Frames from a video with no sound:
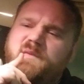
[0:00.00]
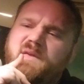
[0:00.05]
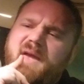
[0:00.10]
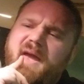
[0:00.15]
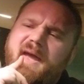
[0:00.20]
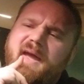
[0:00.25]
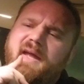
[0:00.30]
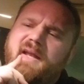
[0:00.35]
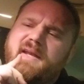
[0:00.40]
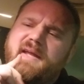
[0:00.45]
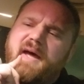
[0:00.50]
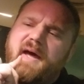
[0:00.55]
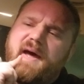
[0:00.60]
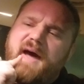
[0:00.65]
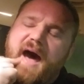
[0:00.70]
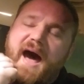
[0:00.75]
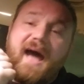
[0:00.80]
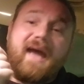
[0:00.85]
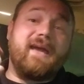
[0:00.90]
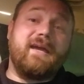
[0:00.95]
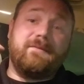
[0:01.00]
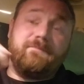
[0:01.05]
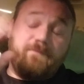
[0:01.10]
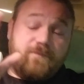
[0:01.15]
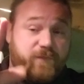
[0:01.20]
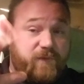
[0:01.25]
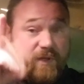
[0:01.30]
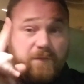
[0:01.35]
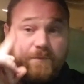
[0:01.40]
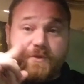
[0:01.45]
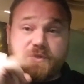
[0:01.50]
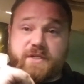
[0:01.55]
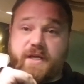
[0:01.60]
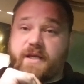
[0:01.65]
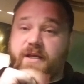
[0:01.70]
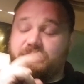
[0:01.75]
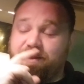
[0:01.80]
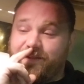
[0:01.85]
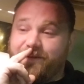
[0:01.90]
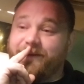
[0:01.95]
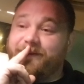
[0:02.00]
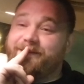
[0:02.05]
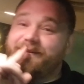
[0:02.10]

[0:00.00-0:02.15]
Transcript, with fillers: and uh, I, in particular,